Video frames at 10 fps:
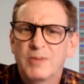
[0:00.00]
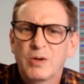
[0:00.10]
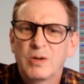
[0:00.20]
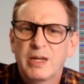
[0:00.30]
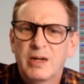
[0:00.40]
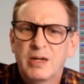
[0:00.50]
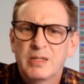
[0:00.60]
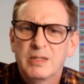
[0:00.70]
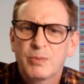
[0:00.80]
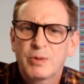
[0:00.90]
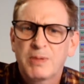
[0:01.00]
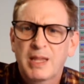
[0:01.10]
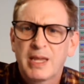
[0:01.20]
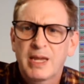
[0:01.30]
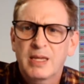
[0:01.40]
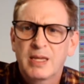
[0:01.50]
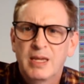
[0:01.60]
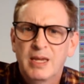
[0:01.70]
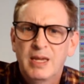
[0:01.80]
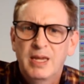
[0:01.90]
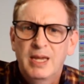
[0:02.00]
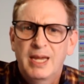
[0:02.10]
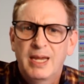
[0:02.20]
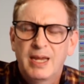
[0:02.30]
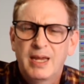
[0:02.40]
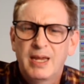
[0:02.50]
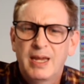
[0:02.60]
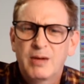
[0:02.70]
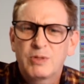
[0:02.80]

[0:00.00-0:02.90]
early on. We were playing, and